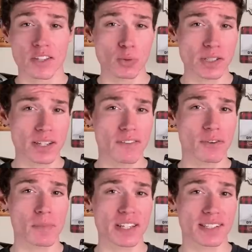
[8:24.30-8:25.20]
This was enough
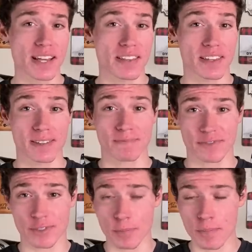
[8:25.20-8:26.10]
for me to say that
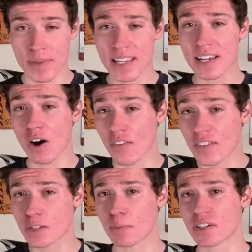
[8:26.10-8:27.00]
for me on
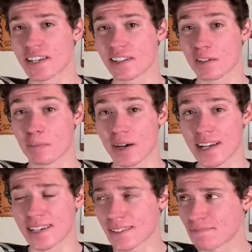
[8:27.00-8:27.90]
this particular
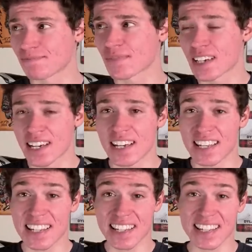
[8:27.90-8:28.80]
bike,
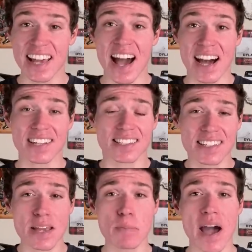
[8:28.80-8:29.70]
yeah,
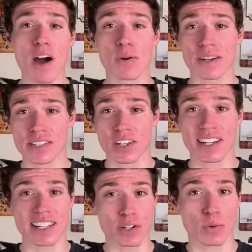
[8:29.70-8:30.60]
same power is
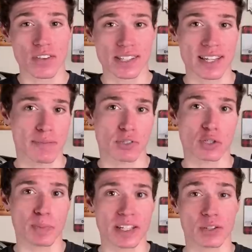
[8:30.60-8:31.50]
going to equal the same
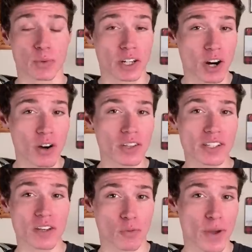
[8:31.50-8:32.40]
speed,
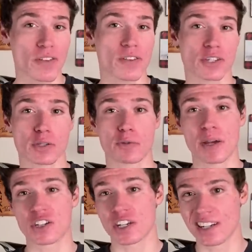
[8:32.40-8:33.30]
regardless of whether the
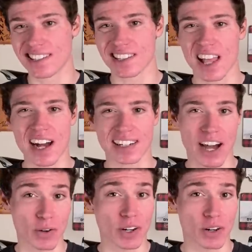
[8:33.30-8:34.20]
suspension is locked
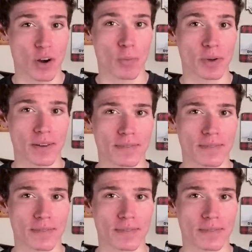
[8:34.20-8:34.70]
out or open.